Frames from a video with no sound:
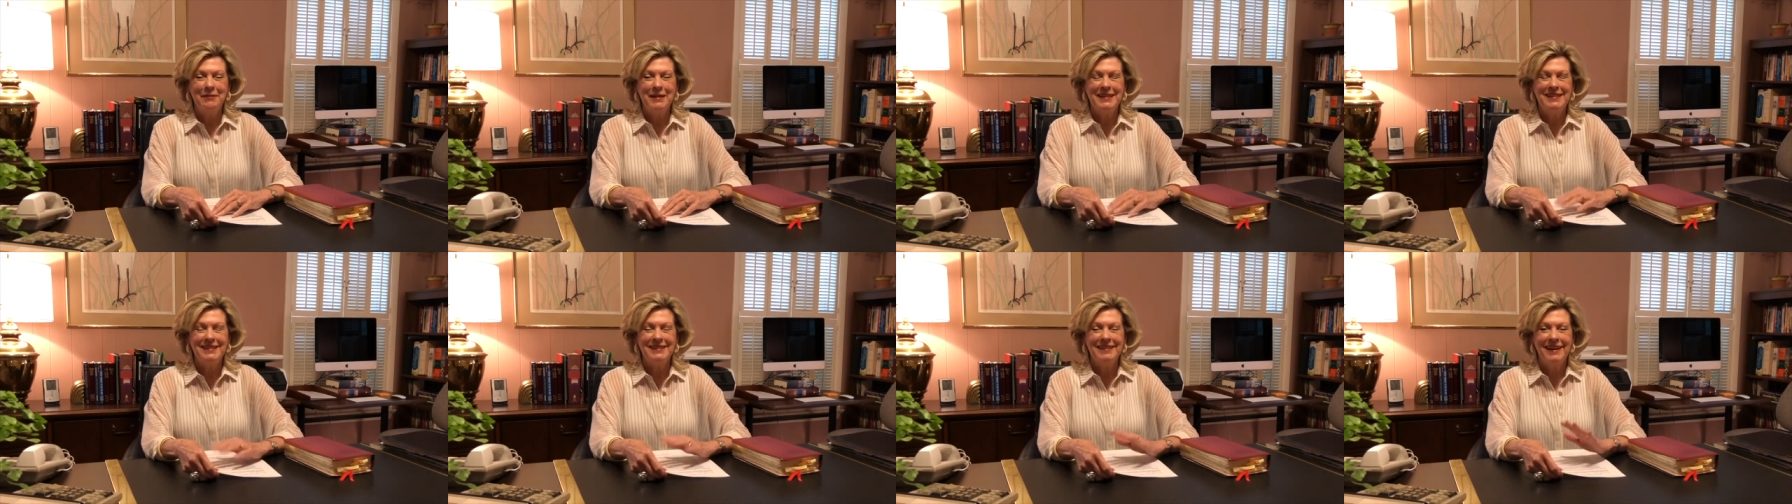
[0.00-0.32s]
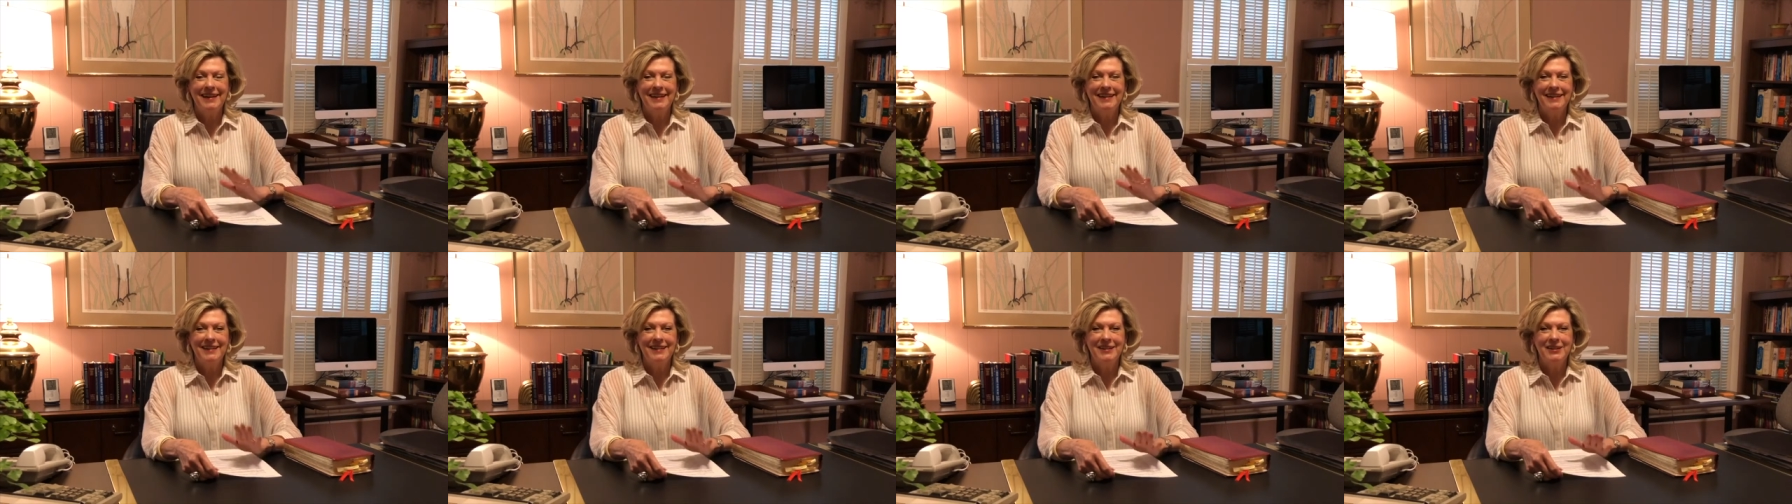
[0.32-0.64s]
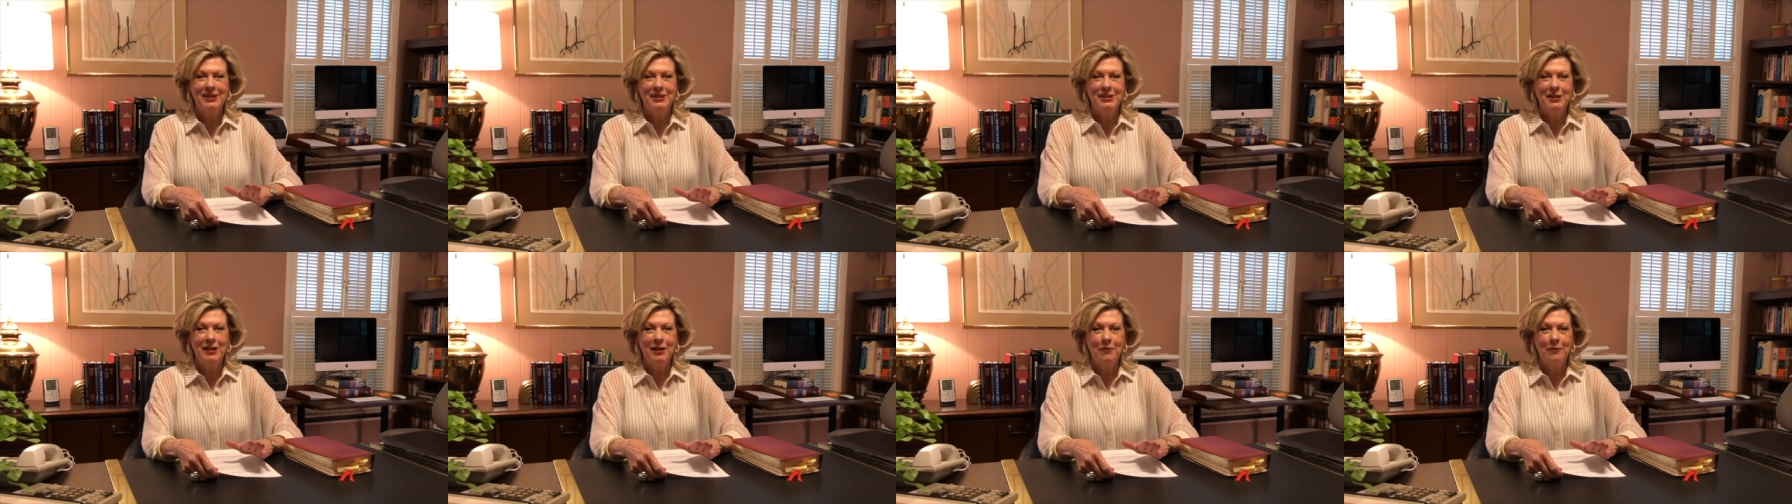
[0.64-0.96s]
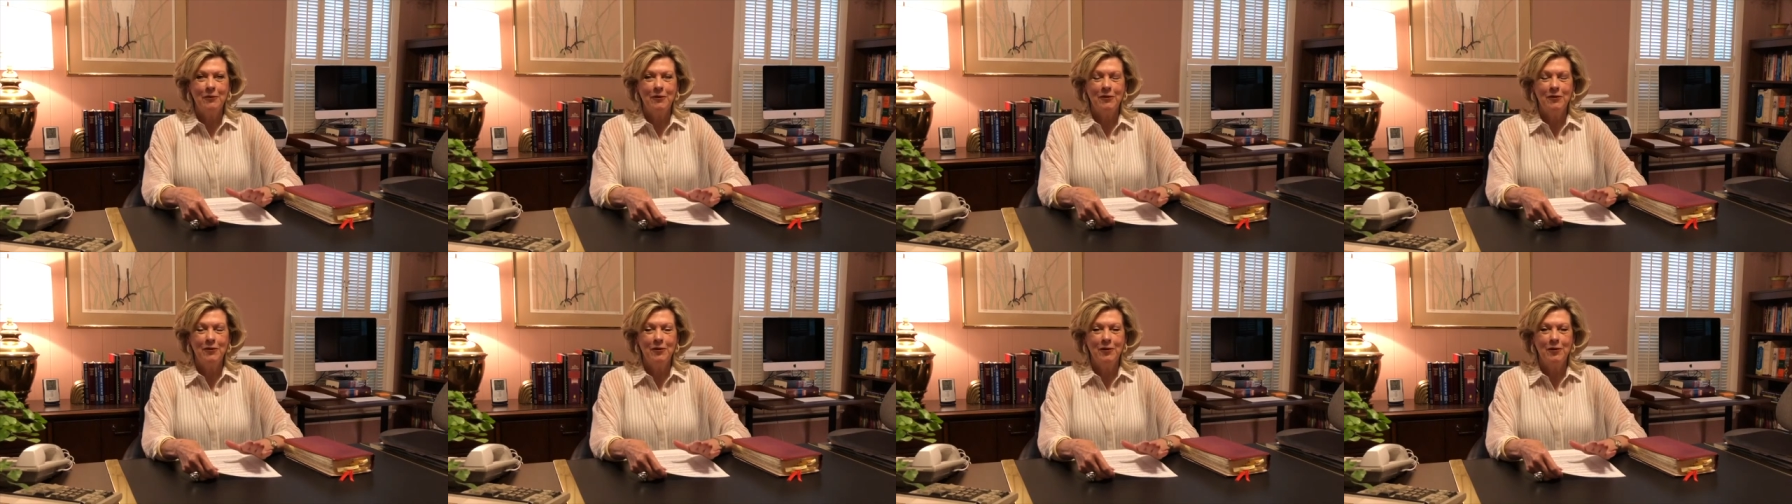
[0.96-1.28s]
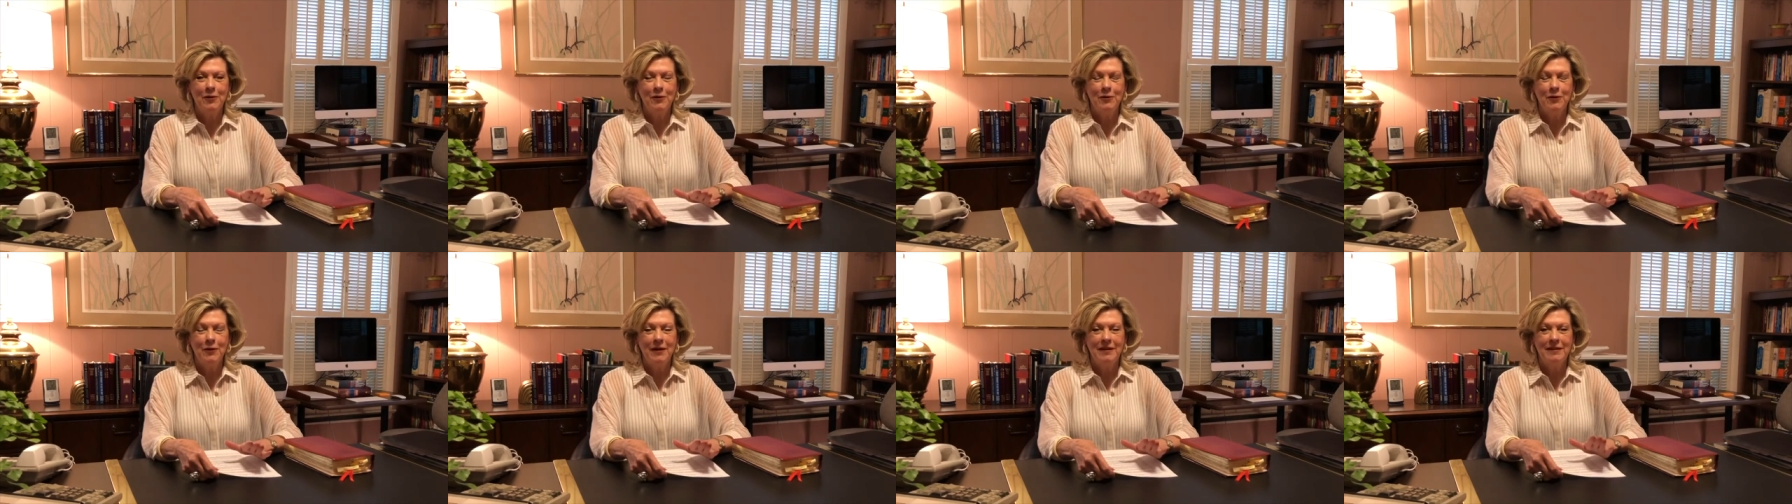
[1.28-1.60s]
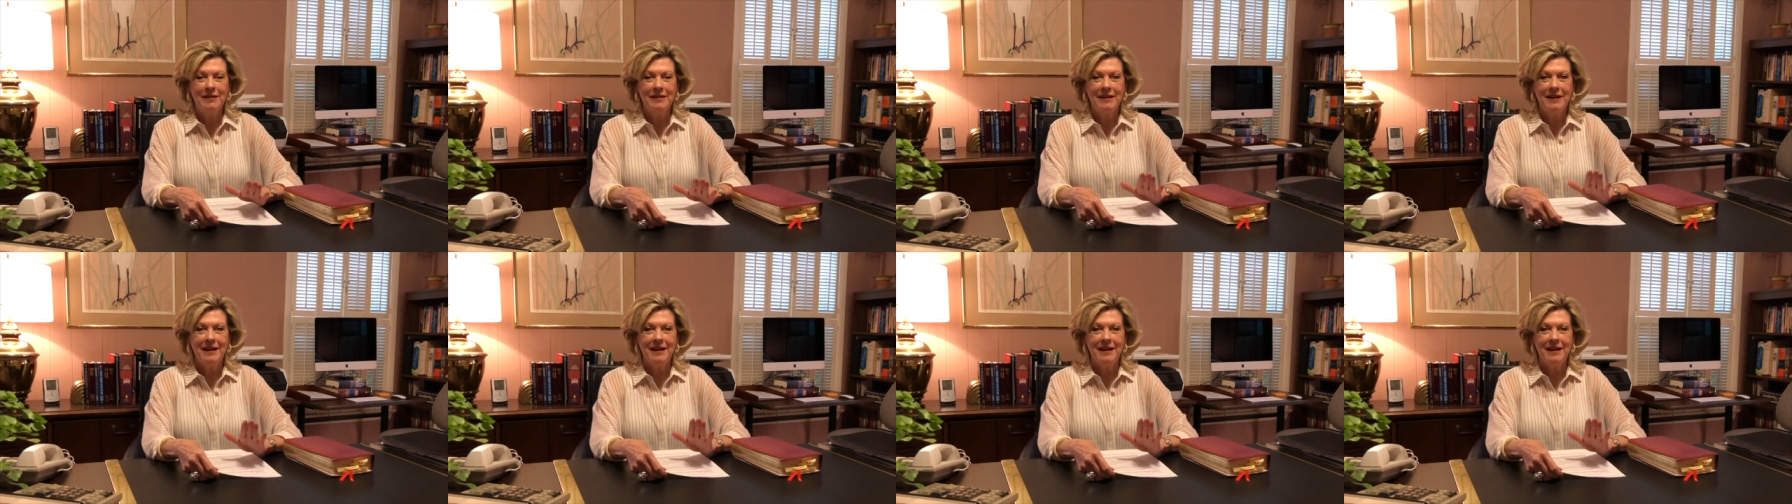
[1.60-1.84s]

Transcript: excited to share with you